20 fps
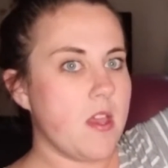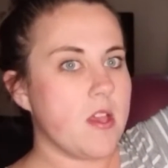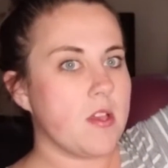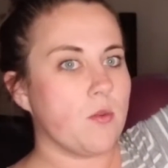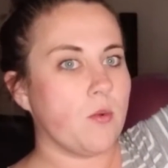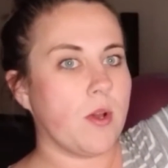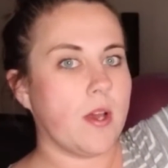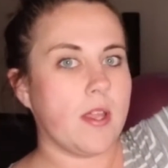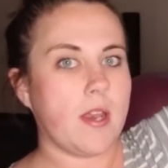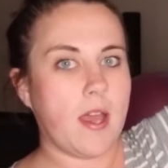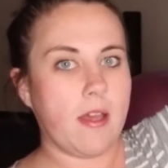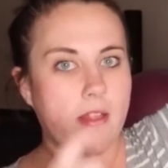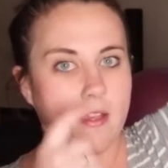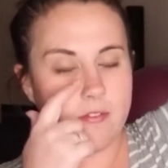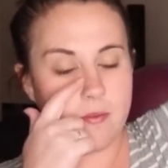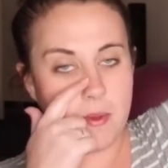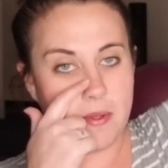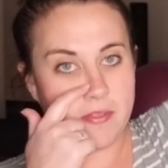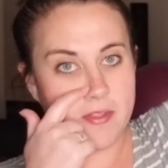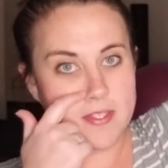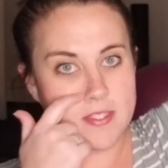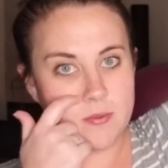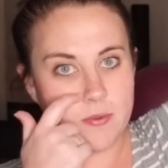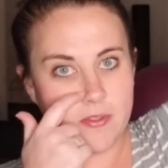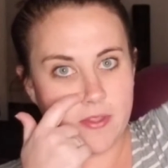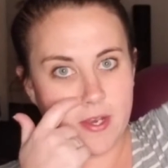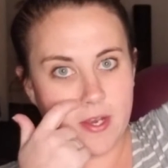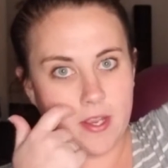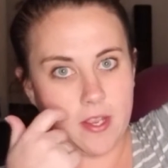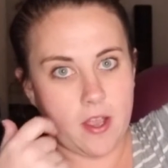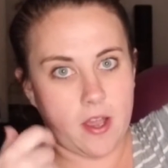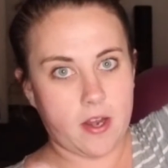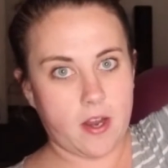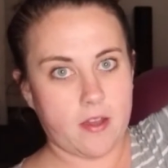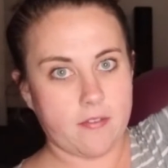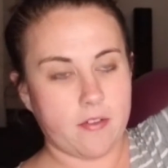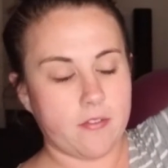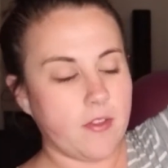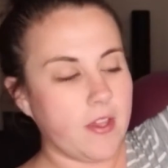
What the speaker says: What I love about this one that I got off of